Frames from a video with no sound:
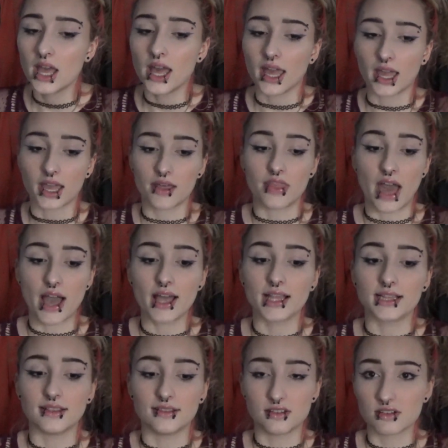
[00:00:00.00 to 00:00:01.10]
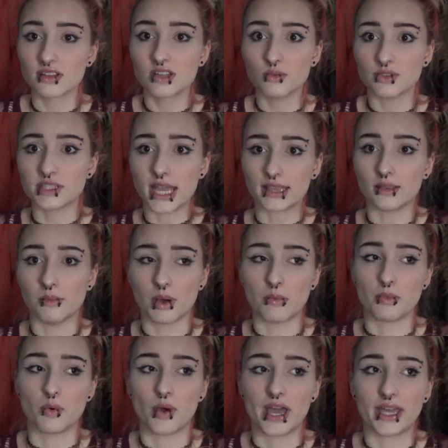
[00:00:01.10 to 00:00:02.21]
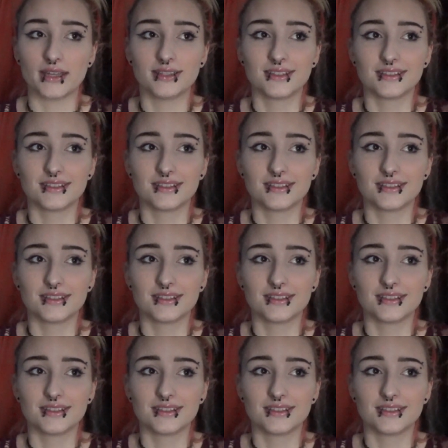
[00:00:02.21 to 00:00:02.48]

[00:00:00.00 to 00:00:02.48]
and that literally will take the bump away.